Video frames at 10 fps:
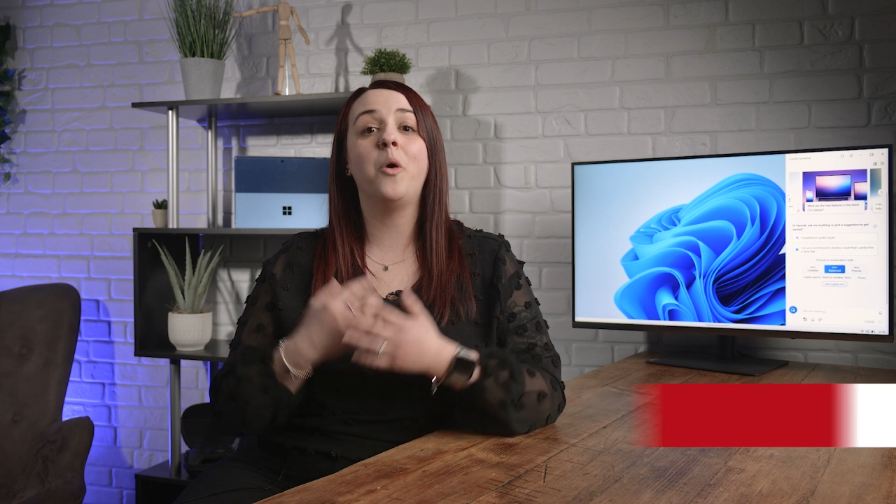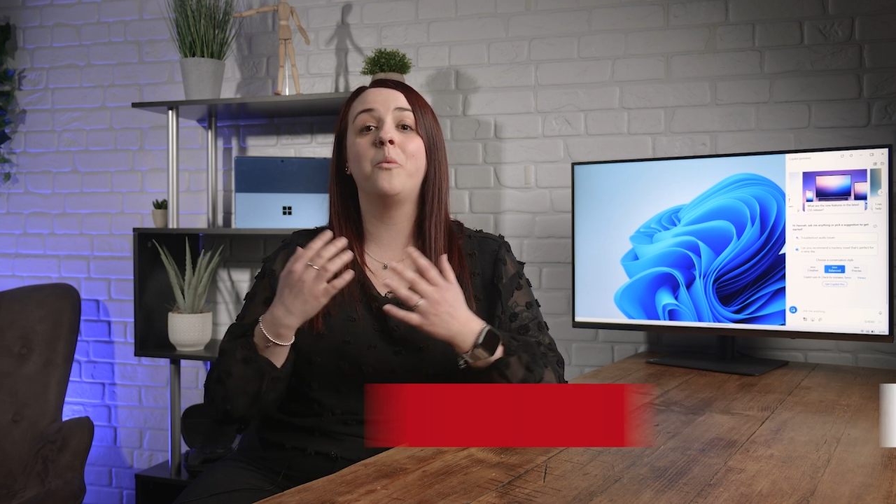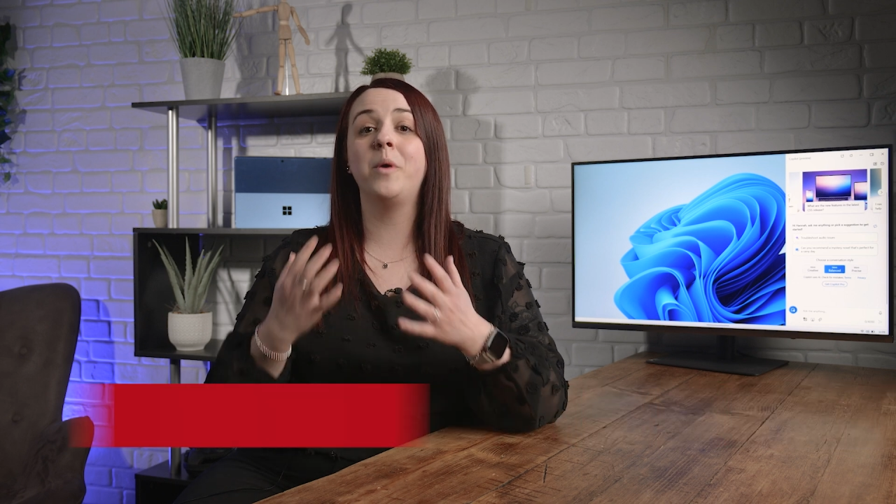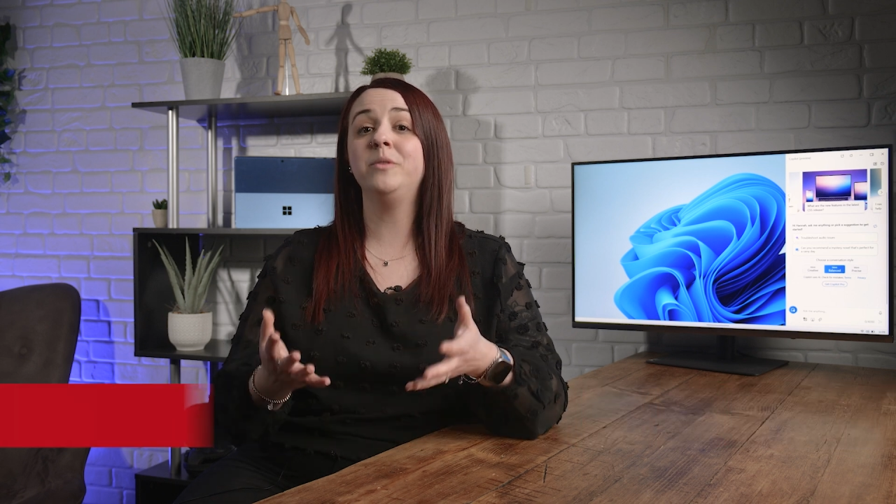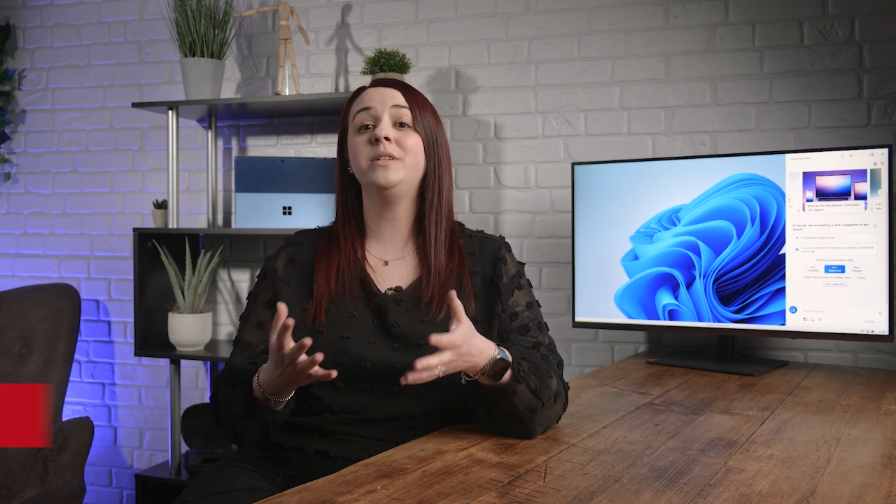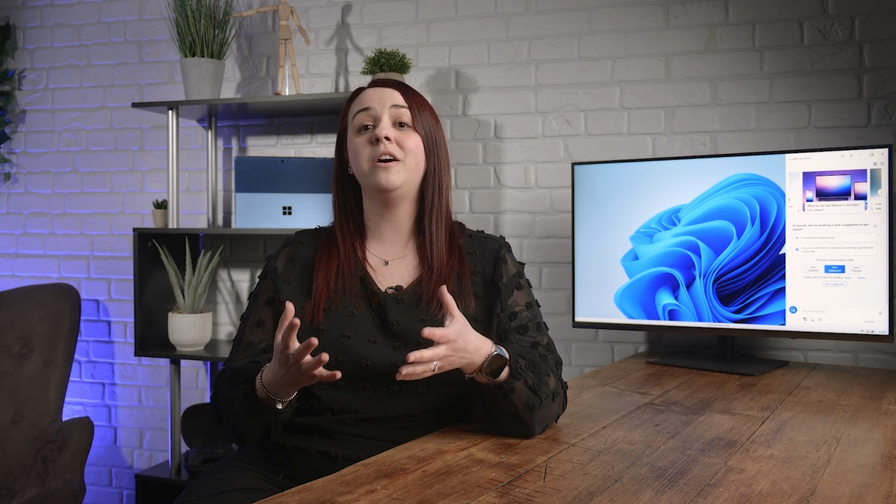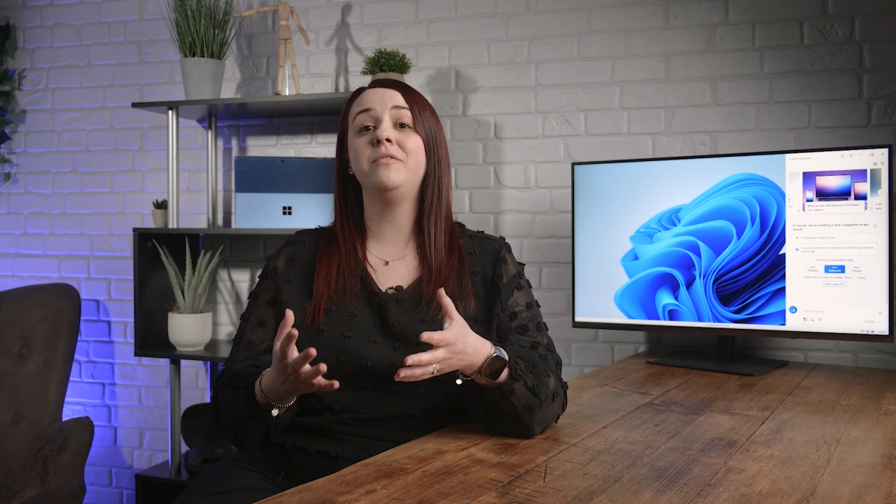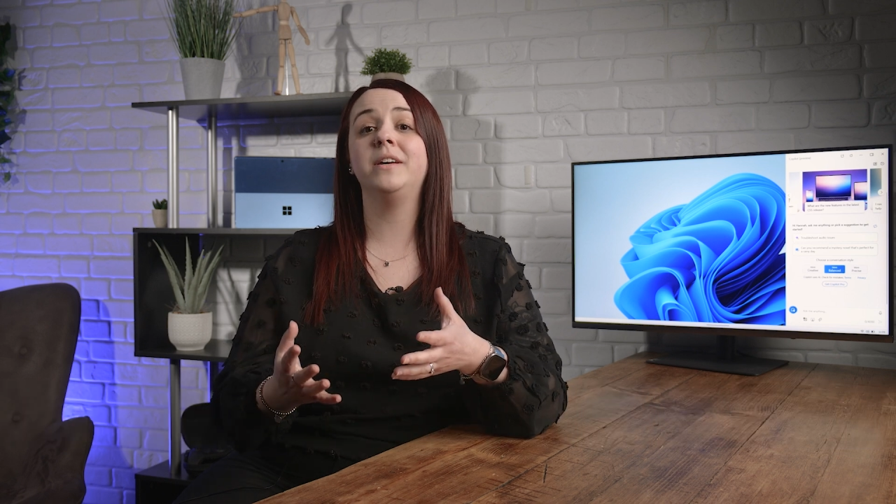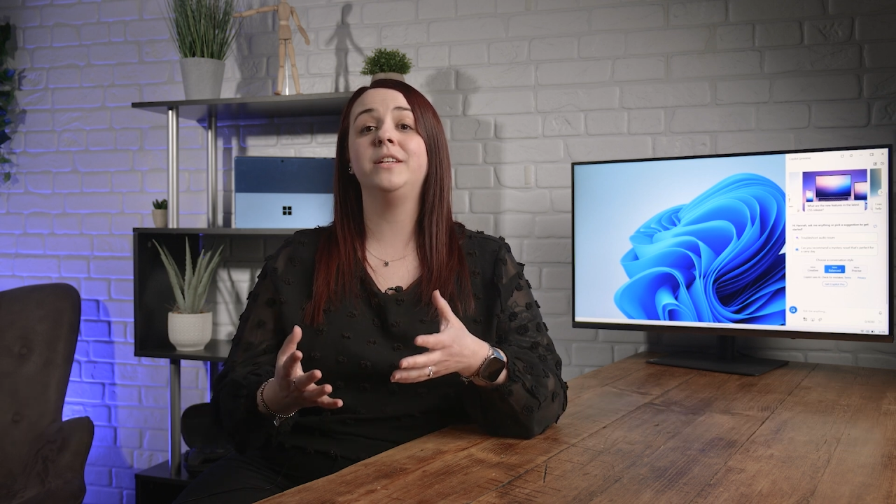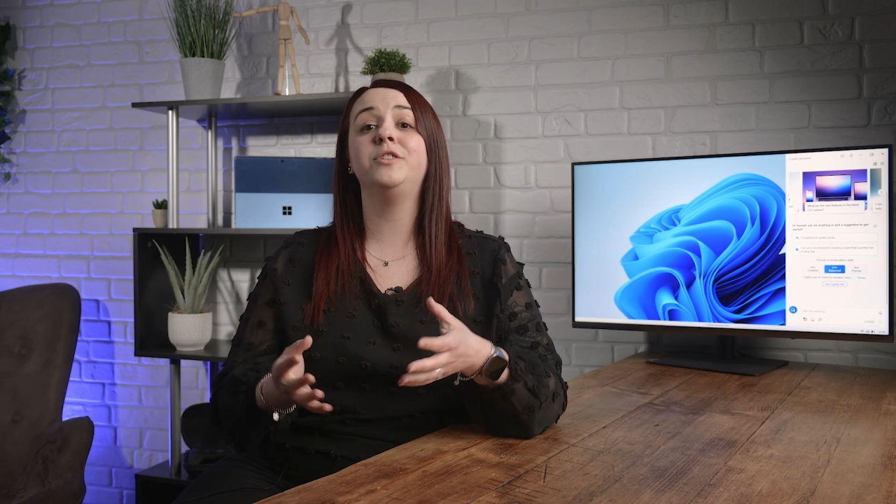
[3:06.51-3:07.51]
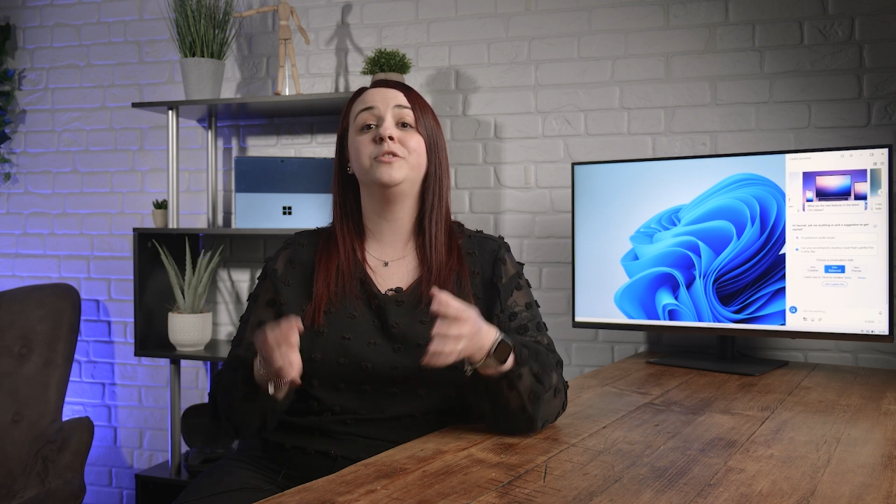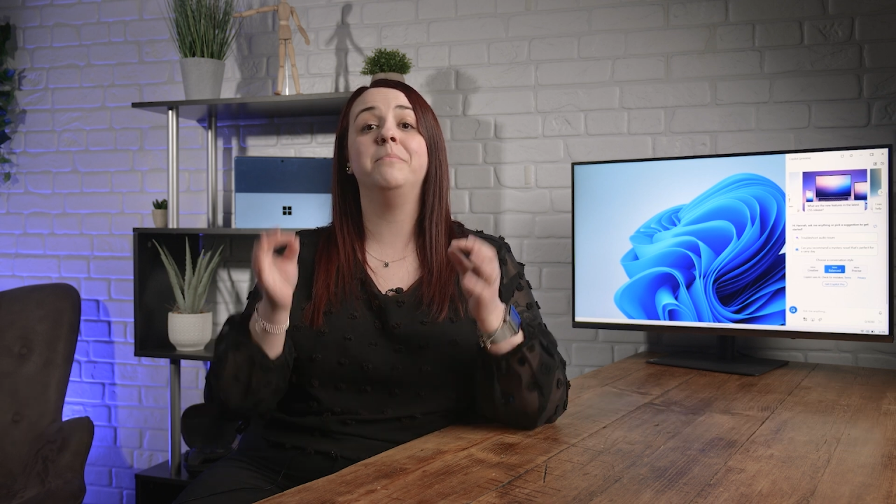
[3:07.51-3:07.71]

we'll delve into